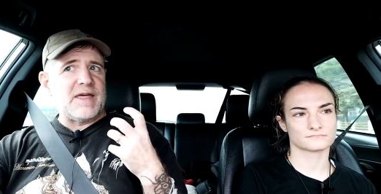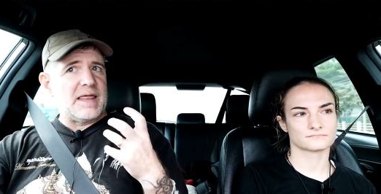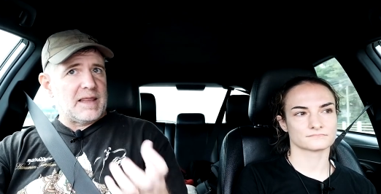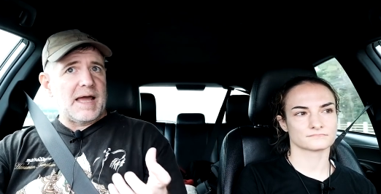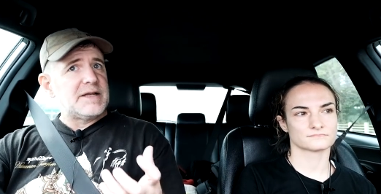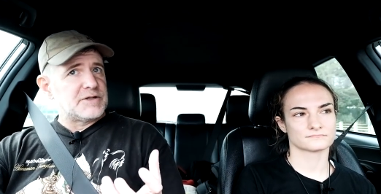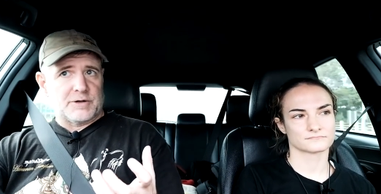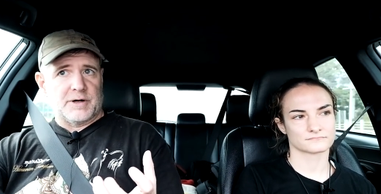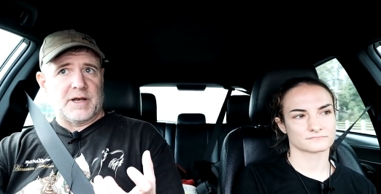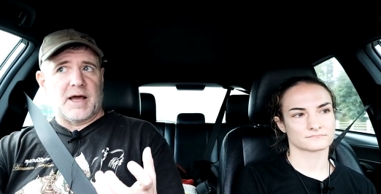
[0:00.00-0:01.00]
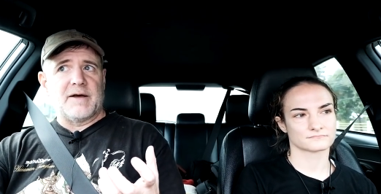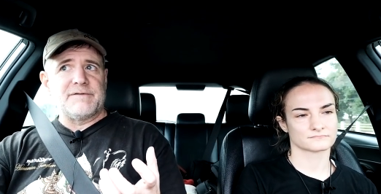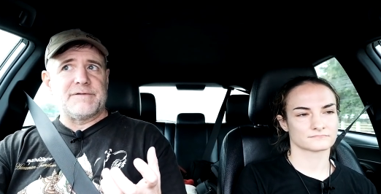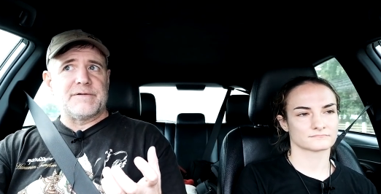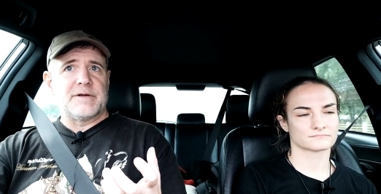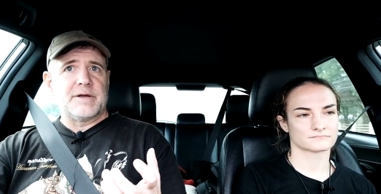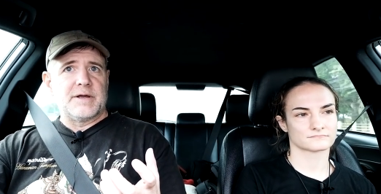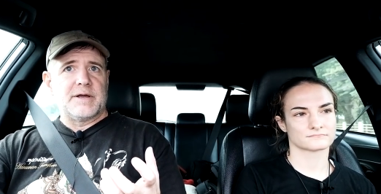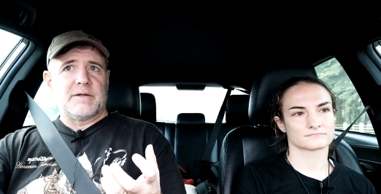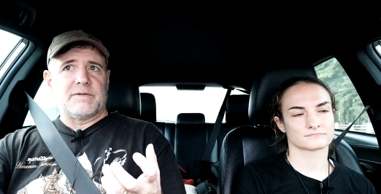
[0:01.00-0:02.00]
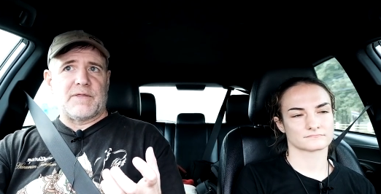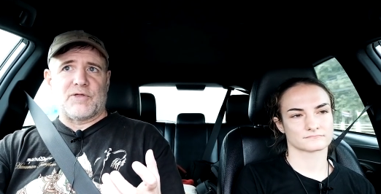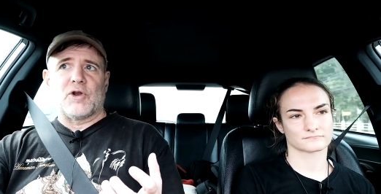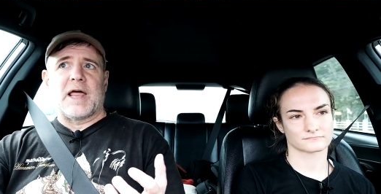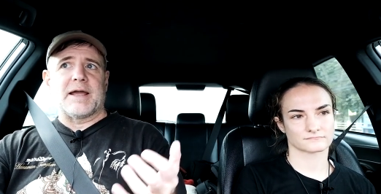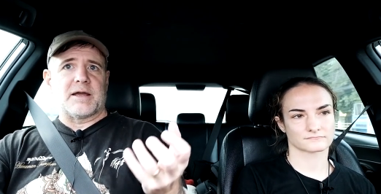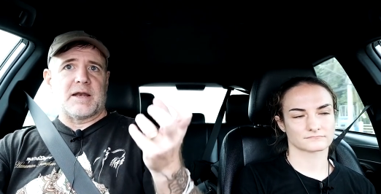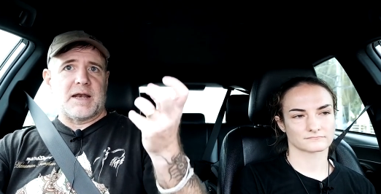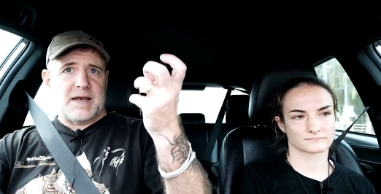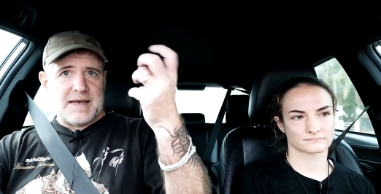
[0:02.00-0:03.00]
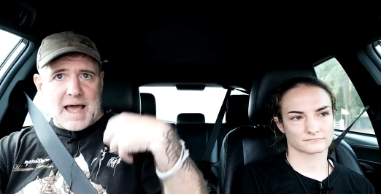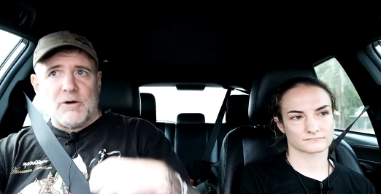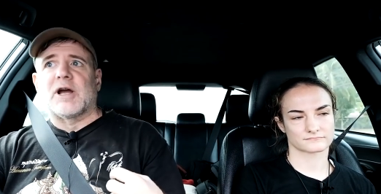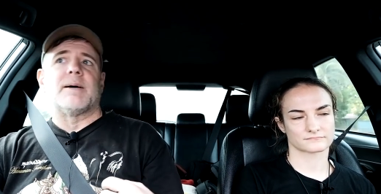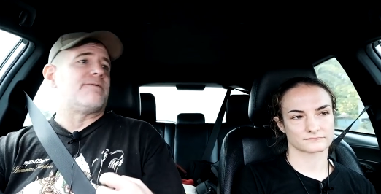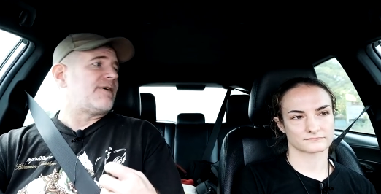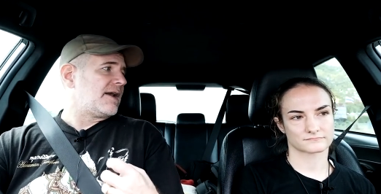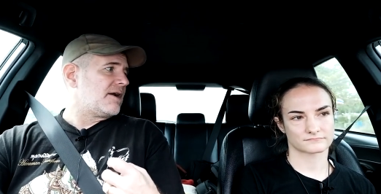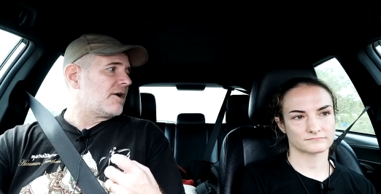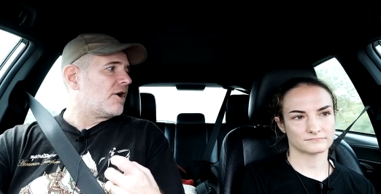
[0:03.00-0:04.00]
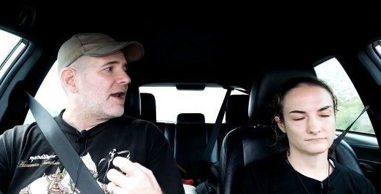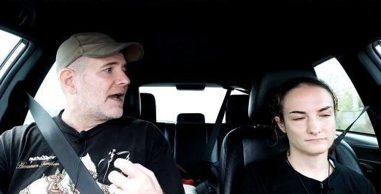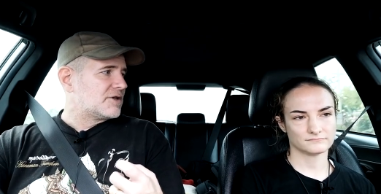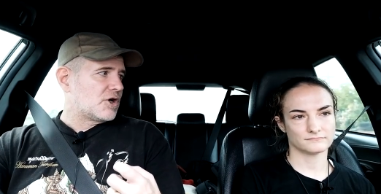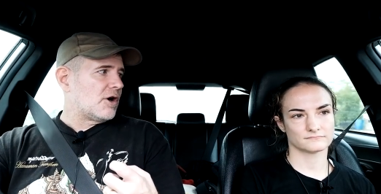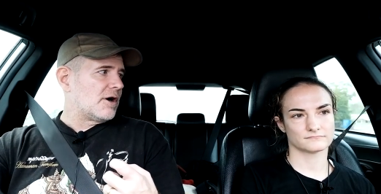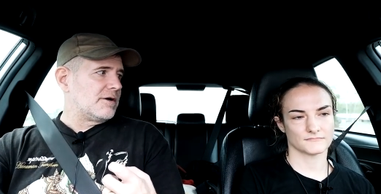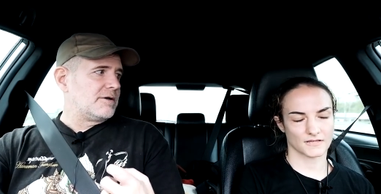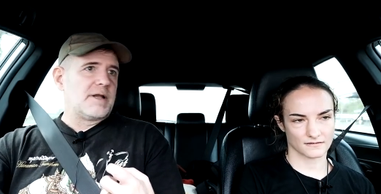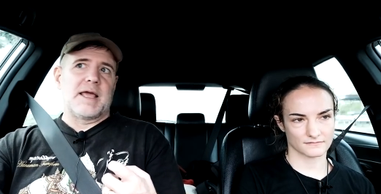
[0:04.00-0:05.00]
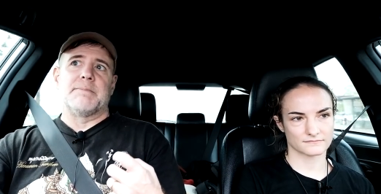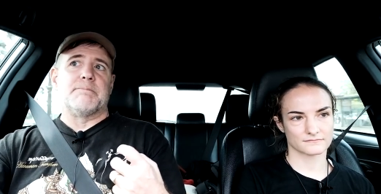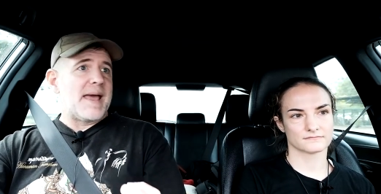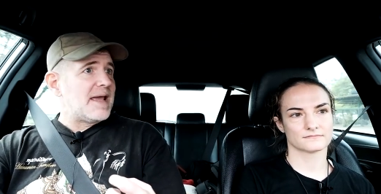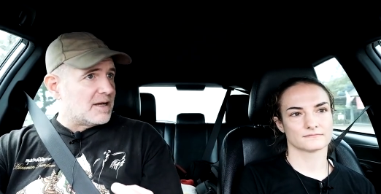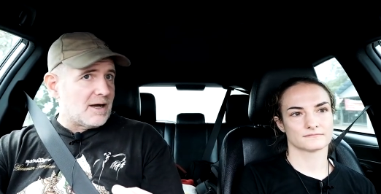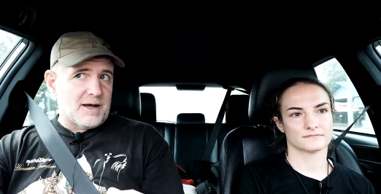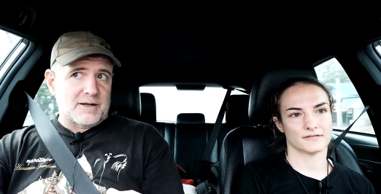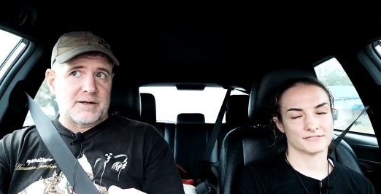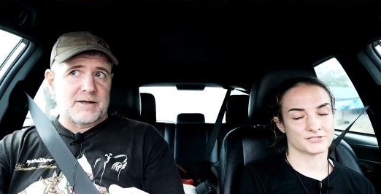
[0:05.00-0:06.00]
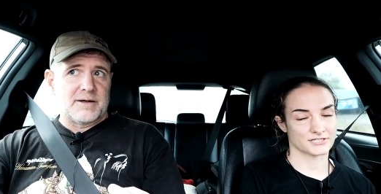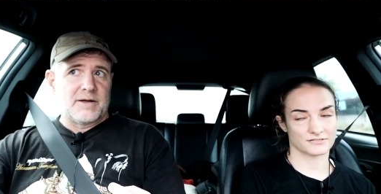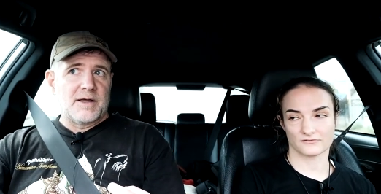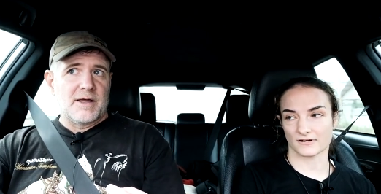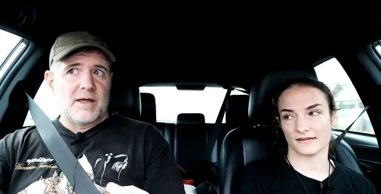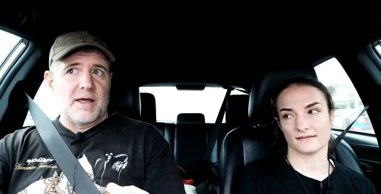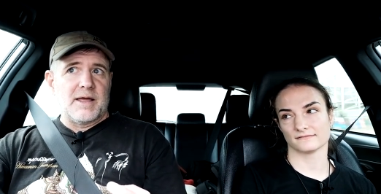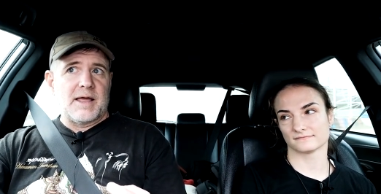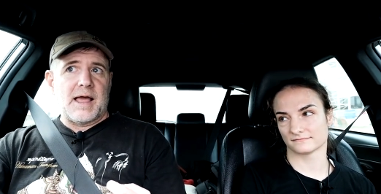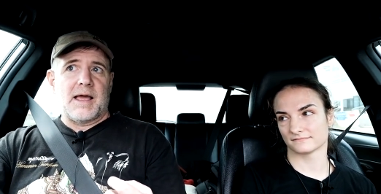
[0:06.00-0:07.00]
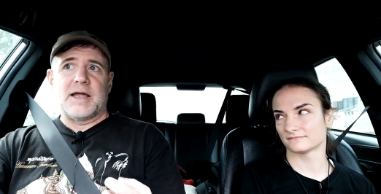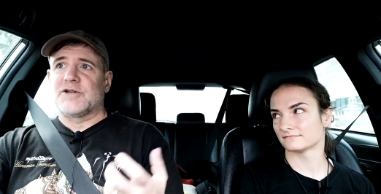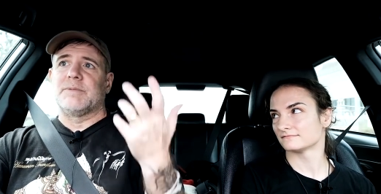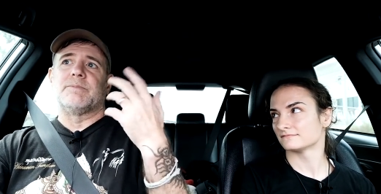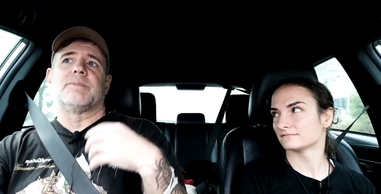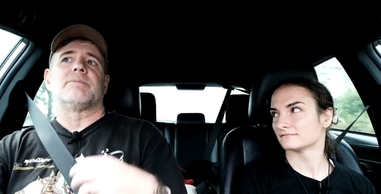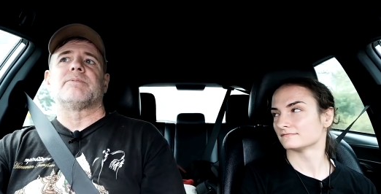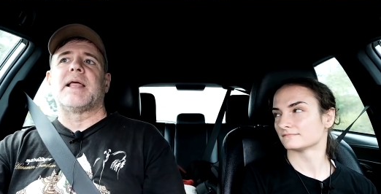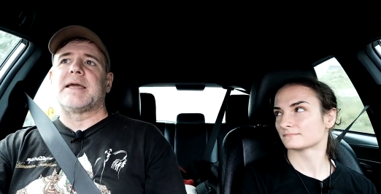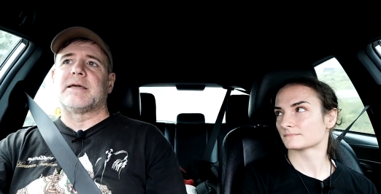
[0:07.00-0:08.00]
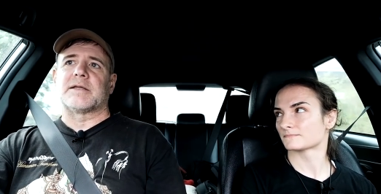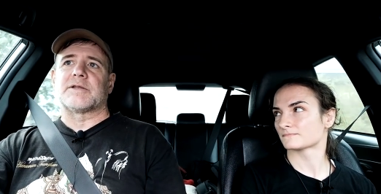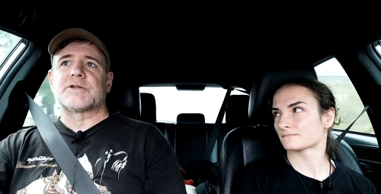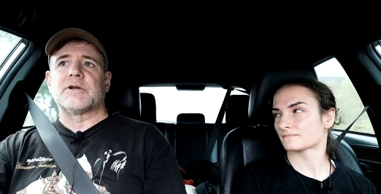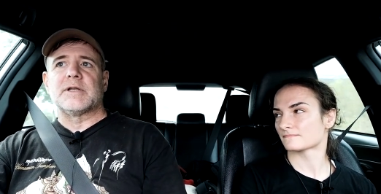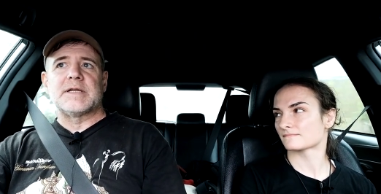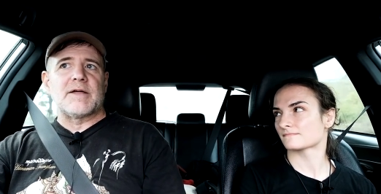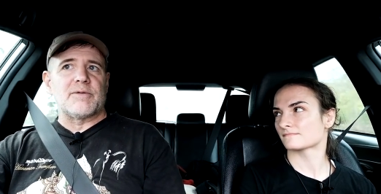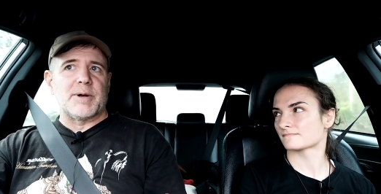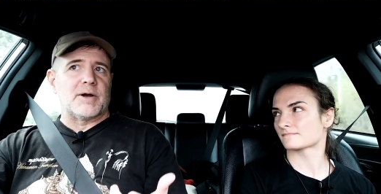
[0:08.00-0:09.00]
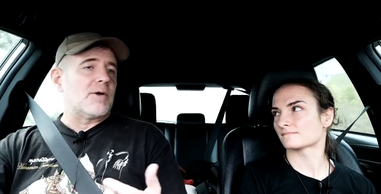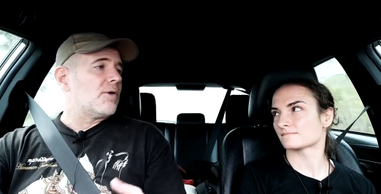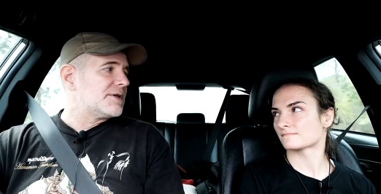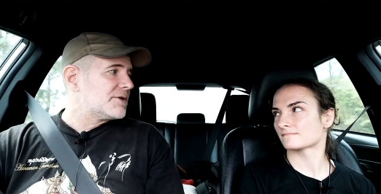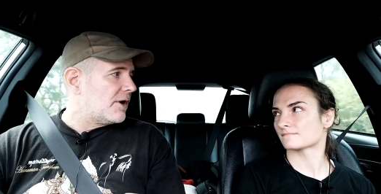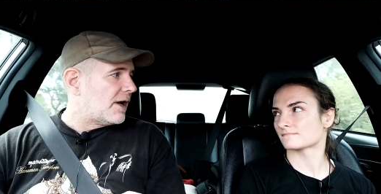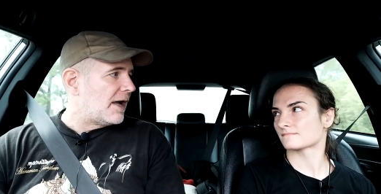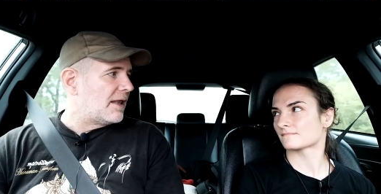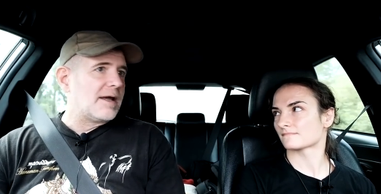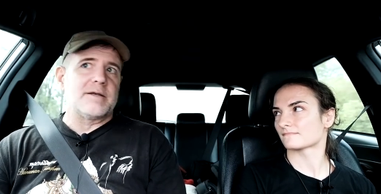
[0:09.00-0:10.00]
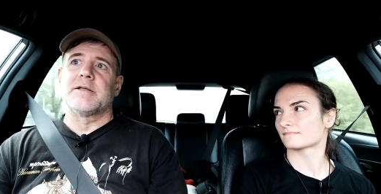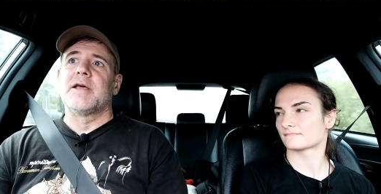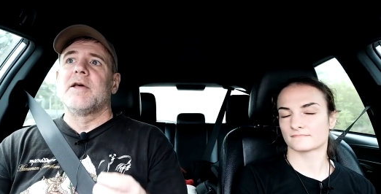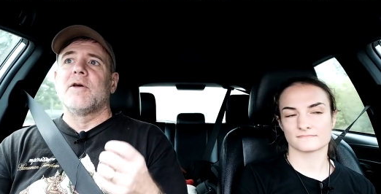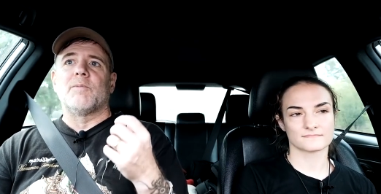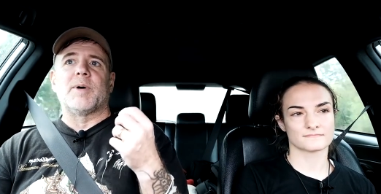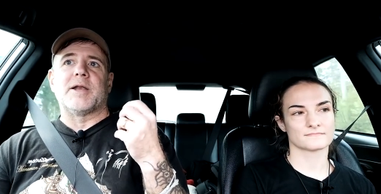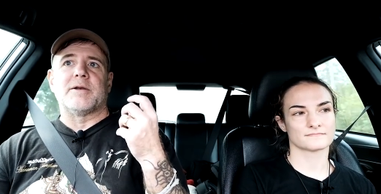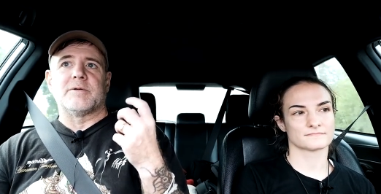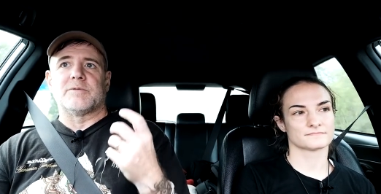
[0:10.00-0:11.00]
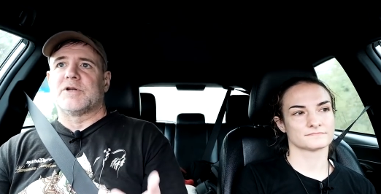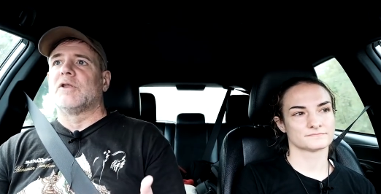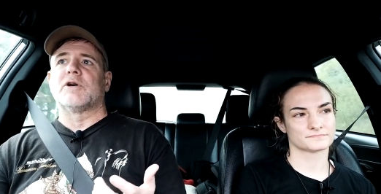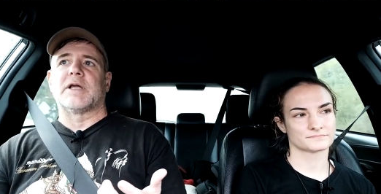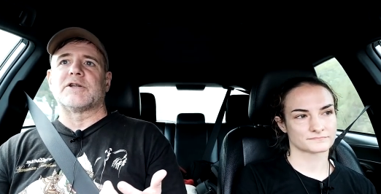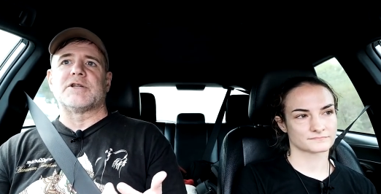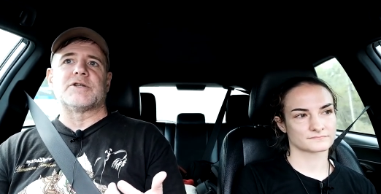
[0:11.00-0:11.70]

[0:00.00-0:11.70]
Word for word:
Speaker 1: they liked her enough that they're like, now come fight on our next card yeah. in Bangkok. And
Speaker 2: she did great.
Speaker 1: And she leg kicked this girl to death. Apparently, only saw a highlight, but she looked like she